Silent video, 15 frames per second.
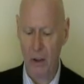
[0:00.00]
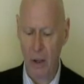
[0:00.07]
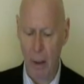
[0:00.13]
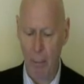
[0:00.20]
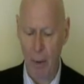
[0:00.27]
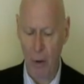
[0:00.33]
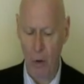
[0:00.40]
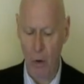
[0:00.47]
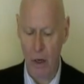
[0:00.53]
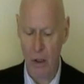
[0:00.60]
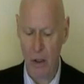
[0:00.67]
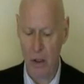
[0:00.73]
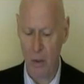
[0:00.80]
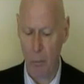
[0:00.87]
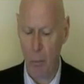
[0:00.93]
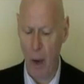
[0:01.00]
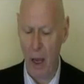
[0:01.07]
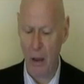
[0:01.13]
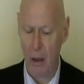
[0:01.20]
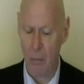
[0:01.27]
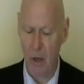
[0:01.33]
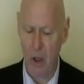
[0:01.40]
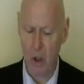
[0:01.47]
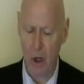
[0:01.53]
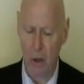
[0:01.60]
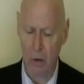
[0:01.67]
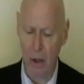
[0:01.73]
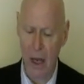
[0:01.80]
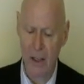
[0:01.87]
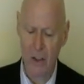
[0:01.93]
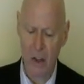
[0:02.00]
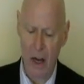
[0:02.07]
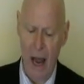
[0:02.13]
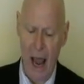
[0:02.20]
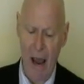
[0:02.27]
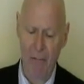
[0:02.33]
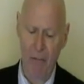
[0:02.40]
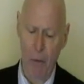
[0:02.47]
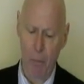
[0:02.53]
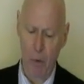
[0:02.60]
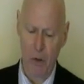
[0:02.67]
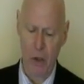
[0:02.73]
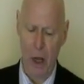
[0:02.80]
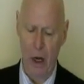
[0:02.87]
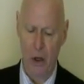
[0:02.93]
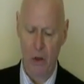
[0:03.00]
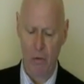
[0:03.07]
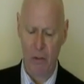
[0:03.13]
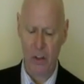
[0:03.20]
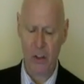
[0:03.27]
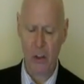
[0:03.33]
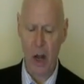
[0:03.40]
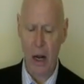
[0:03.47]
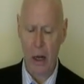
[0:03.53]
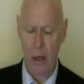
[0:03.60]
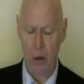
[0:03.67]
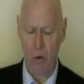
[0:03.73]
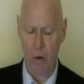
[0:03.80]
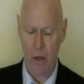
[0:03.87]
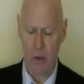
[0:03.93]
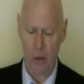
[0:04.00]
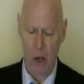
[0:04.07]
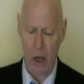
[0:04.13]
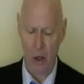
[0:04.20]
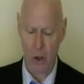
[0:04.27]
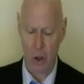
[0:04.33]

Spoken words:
step increases and paid them each year less than half the percentage of the state increase to